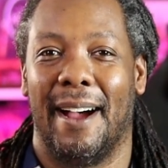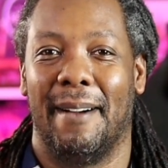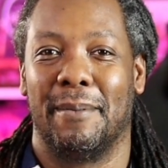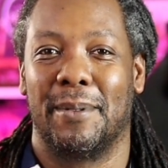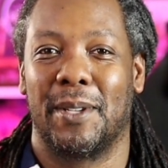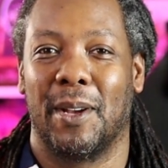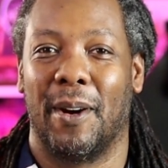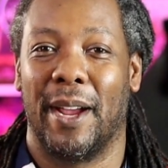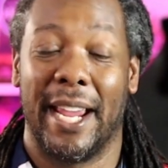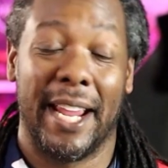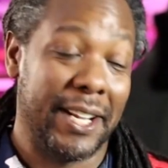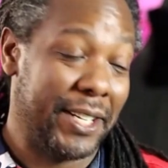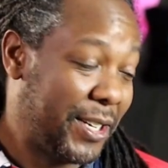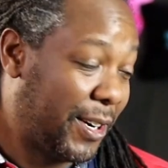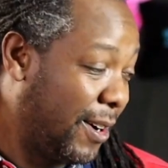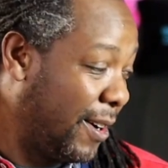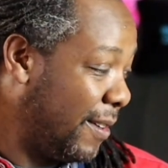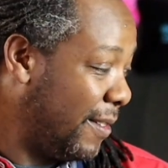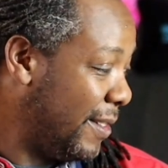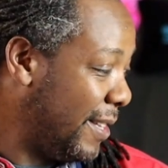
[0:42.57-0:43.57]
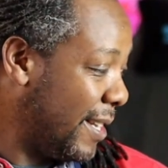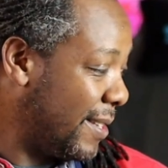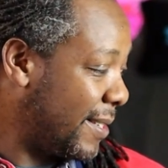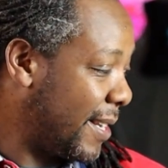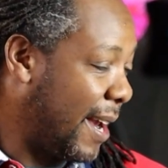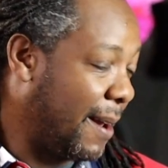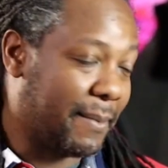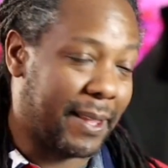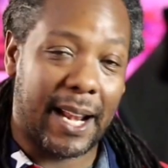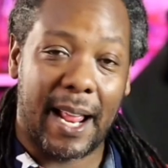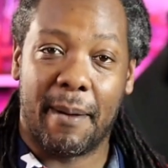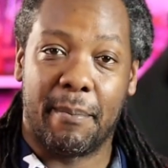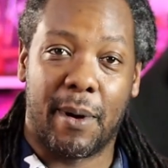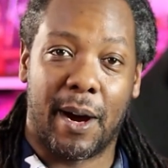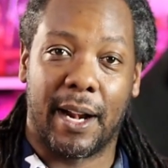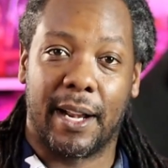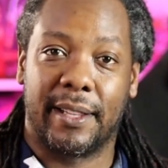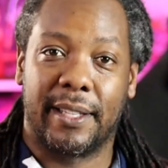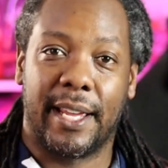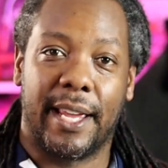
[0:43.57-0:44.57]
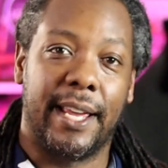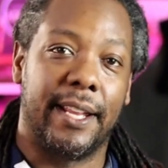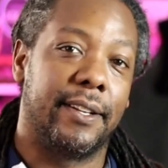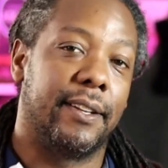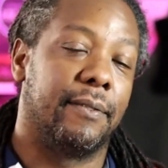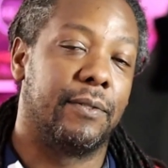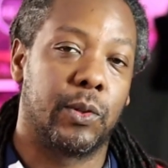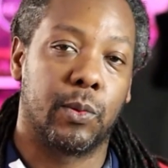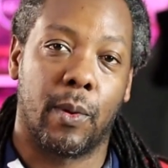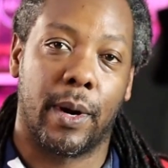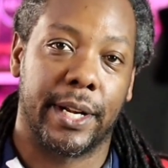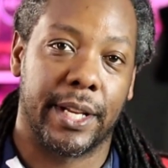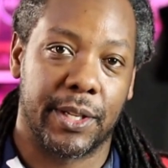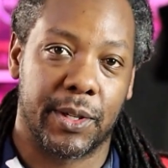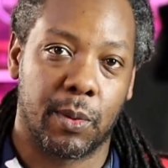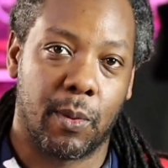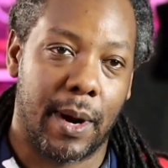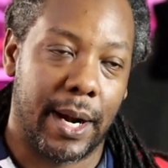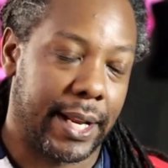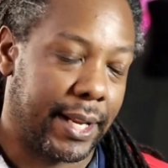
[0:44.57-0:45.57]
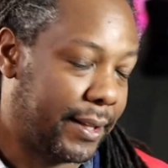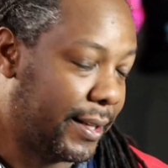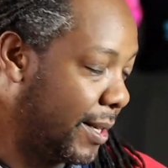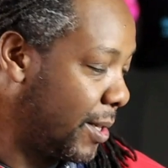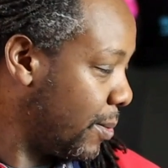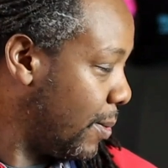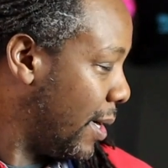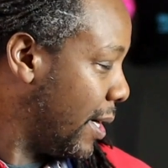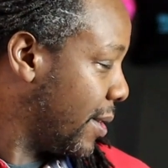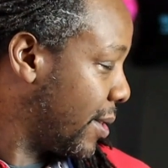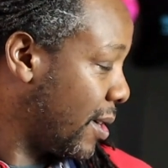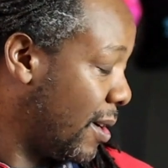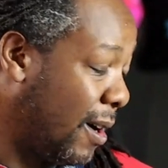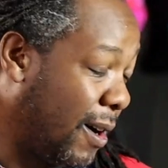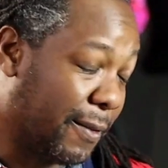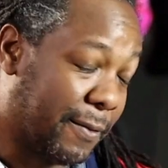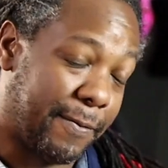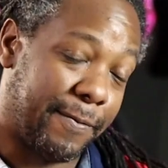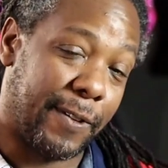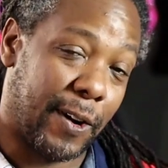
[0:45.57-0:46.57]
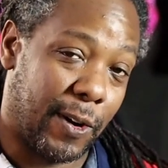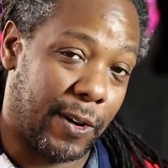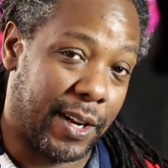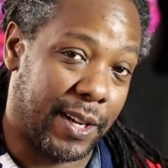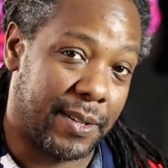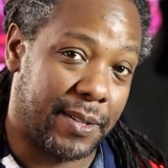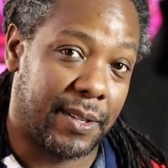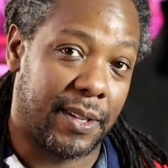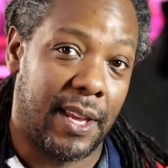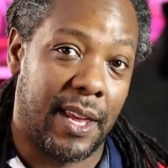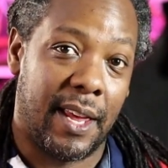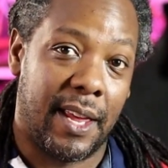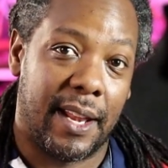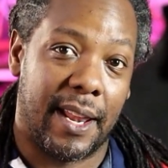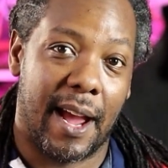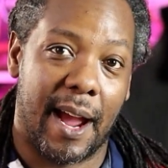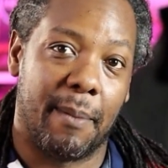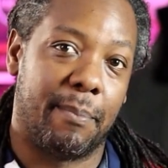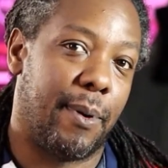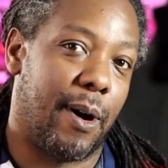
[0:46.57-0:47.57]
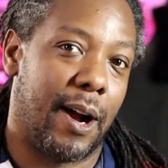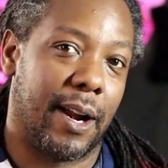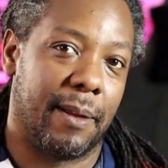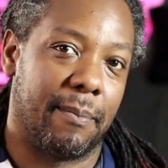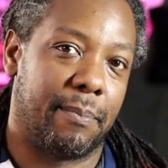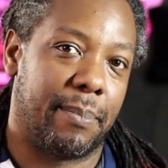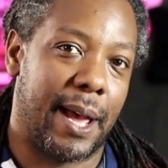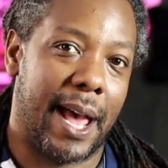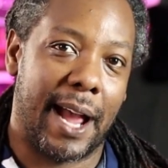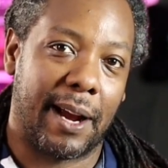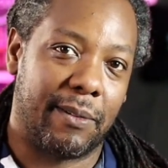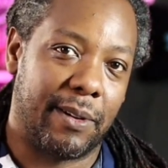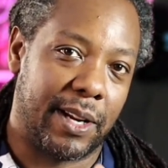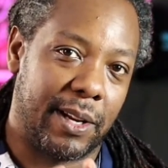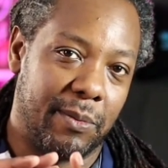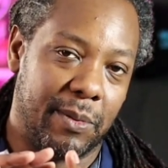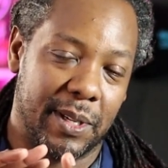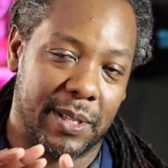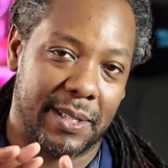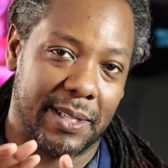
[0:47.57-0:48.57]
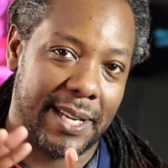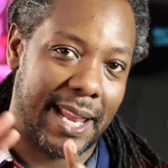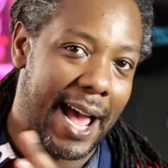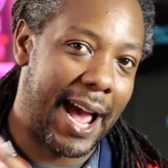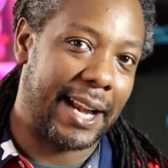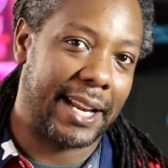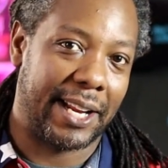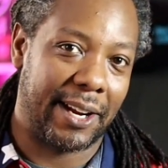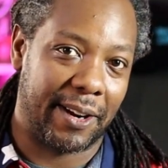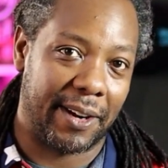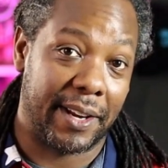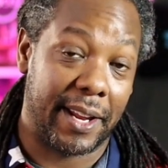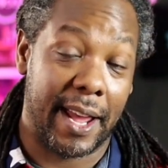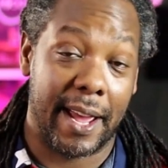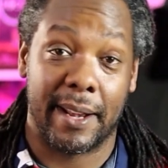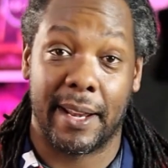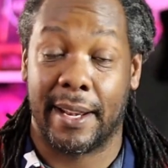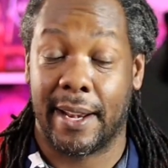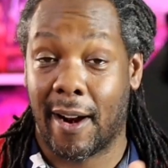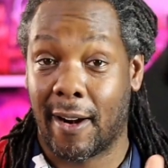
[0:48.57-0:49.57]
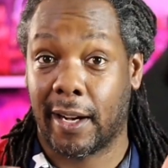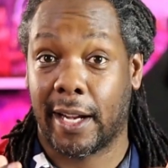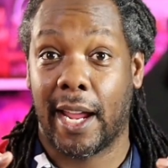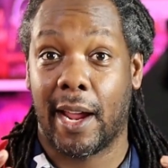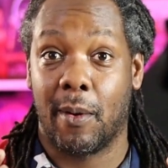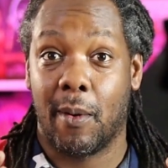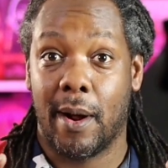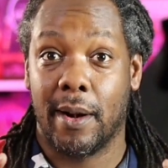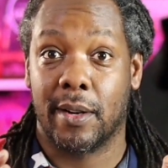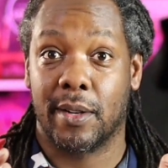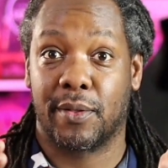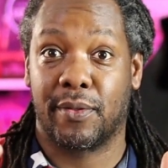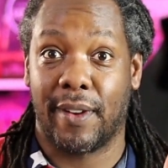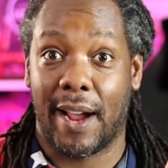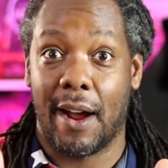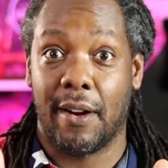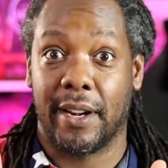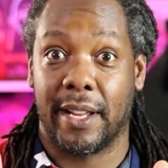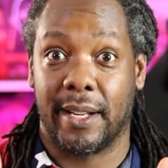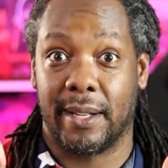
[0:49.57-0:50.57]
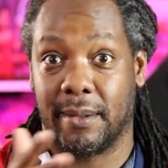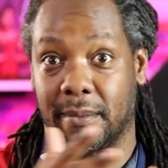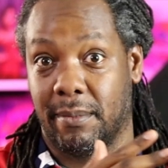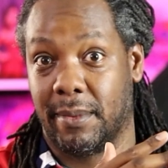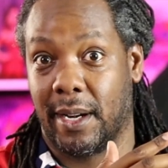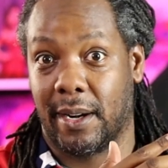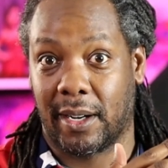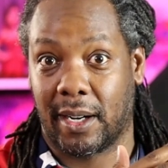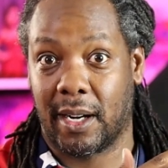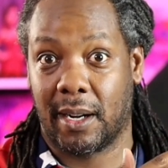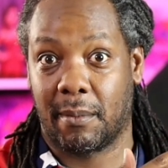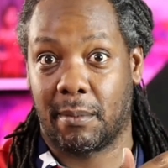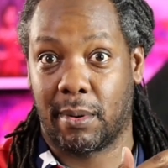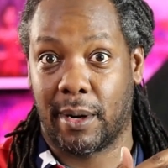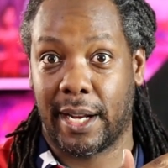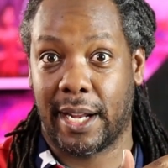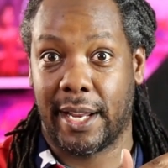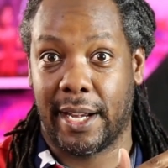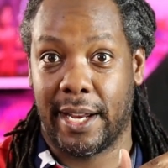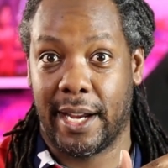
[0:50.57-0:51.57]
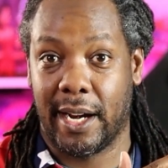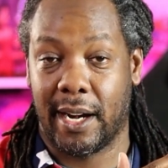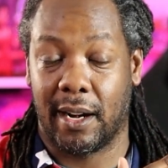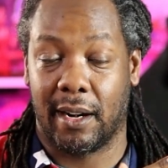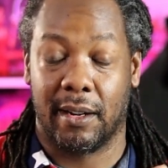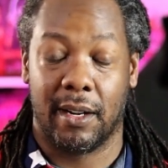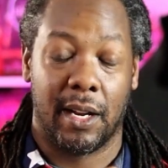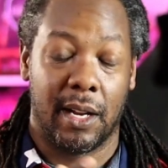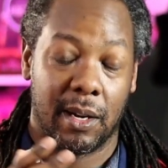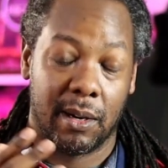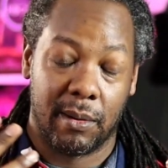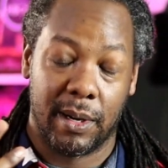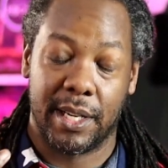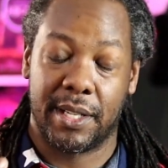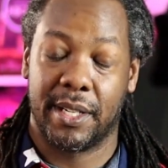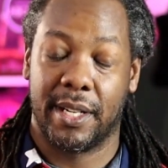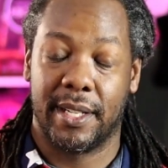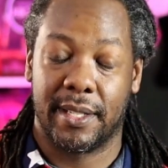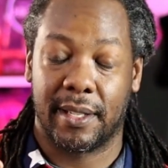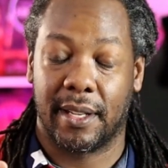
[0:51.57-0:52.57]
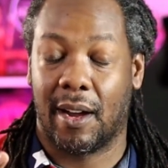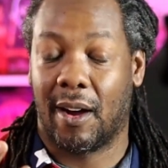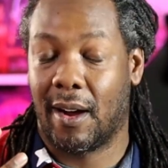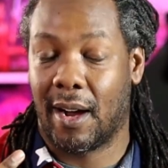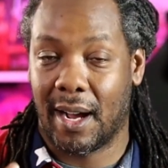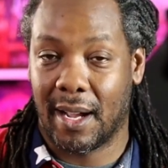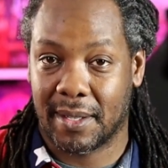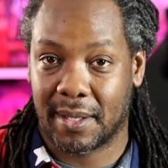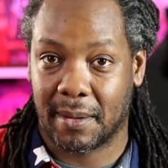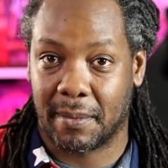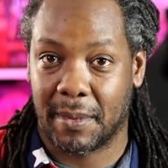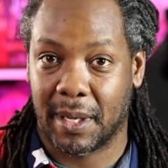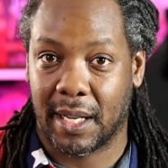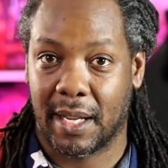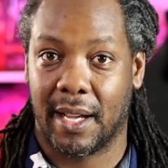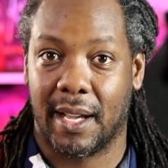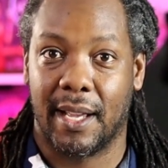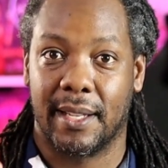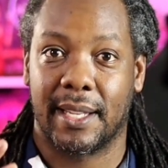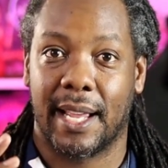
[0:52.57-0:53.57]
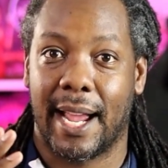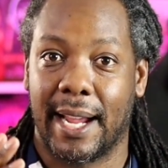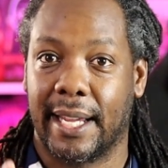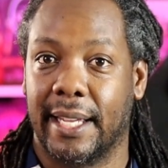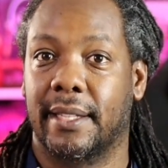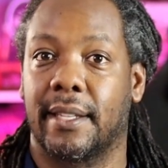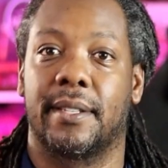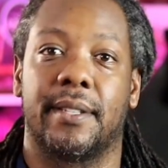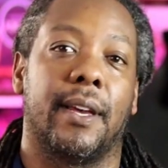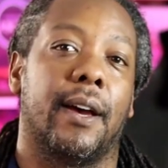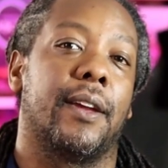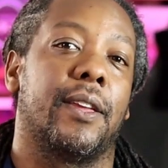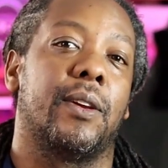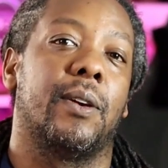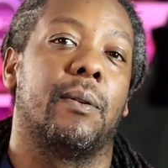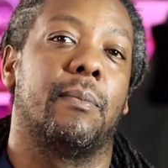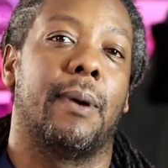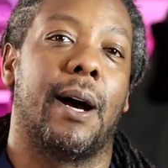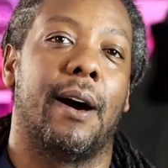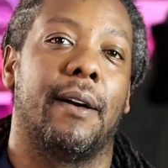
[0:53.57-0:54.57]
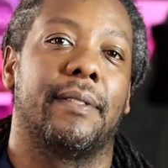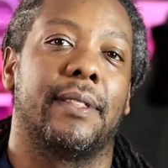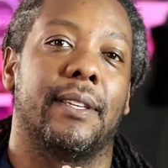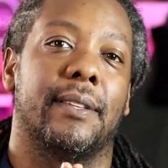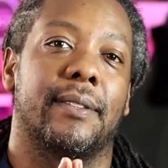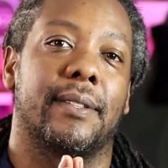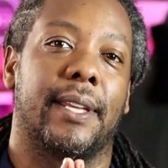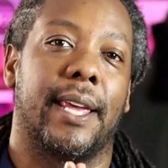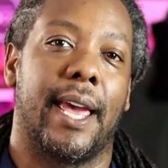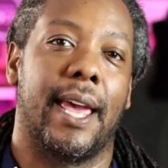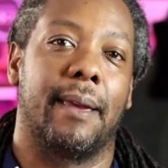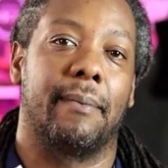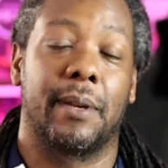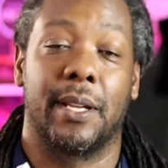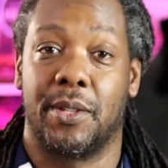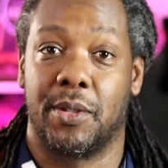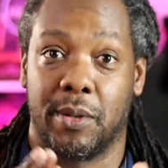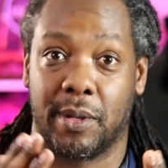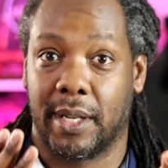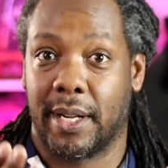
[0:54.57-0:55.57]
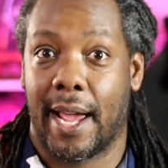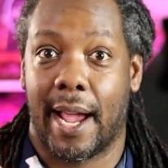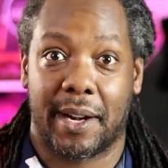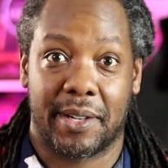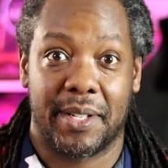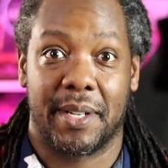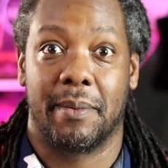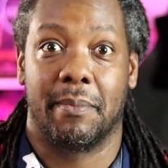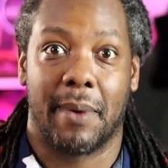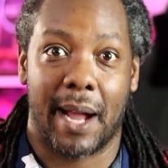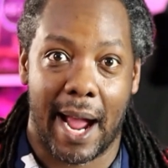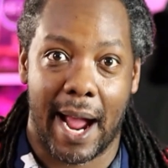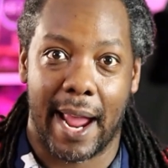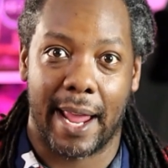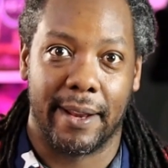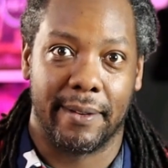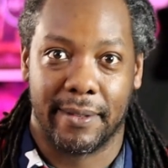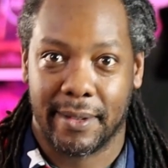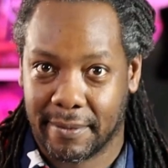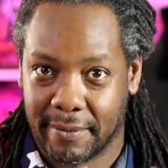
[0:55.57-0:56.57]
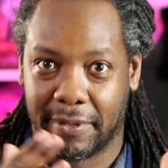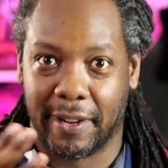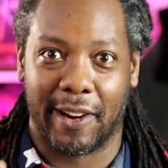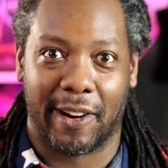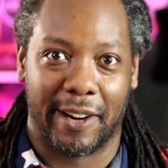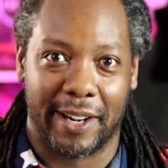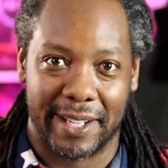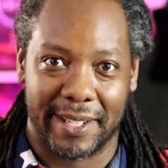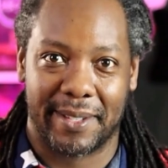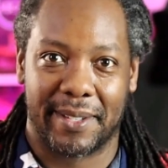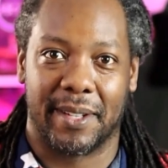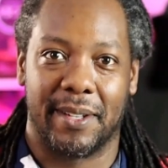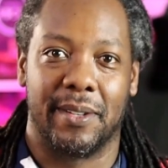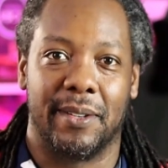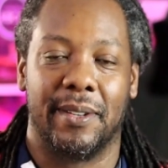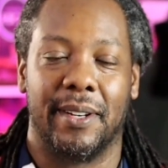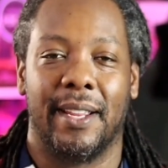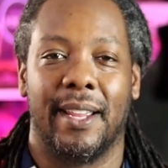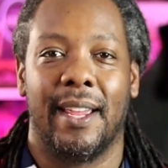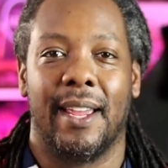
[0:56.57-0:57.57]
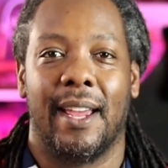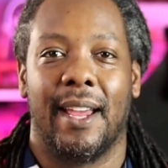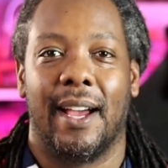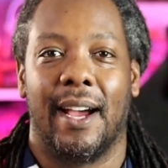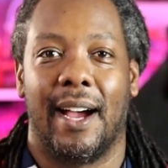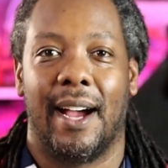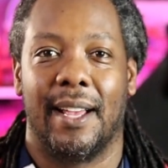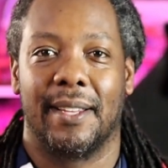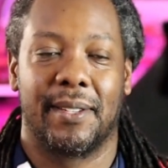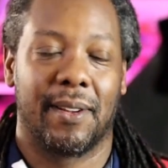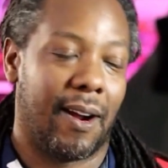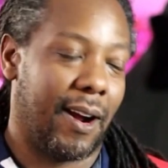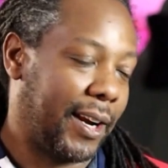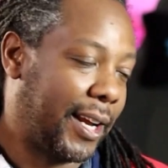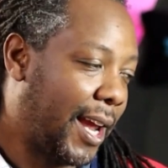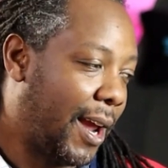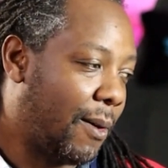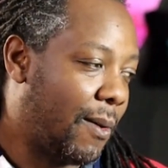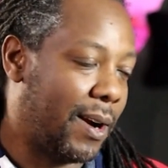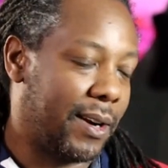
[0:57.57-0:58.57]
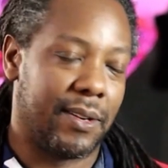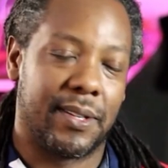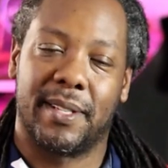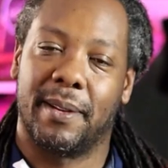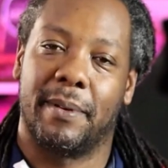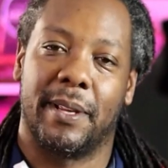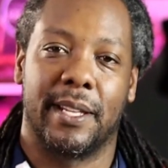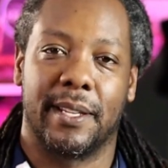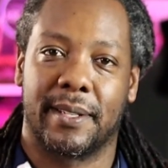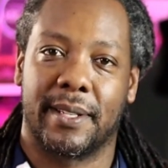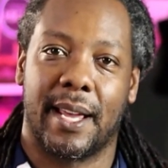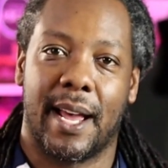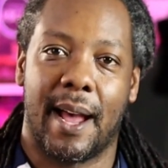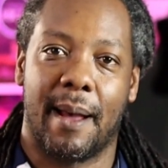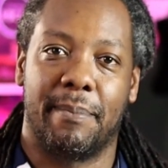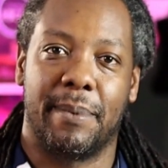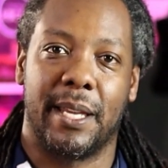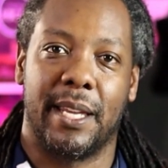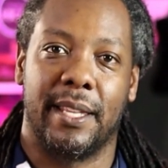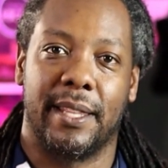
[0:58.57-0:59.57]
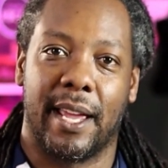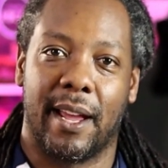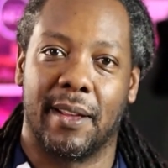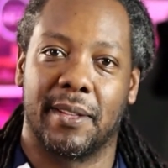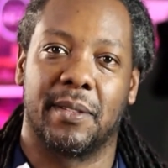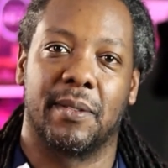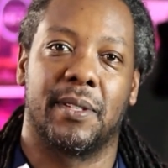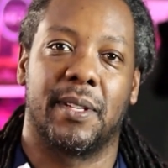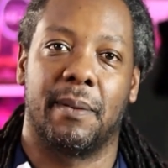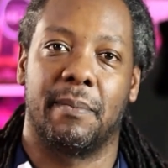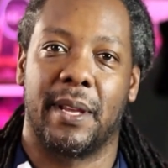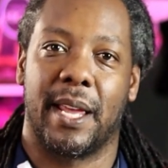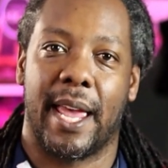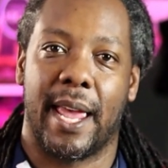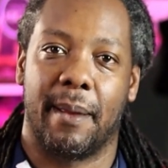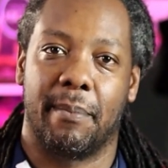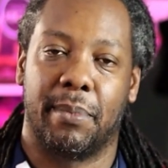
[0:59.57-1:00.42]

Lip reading: So enter this game that I bought at the end of 2020. This one is called Furnace. Now I bought it back when it was not here yet, and Arcane Wonders found it. And they're gonna bring it here, which is awesome because I get to tell you about this game because you can actually buy it very soon. So Arcane Wonders sent me this copy. They also sent me a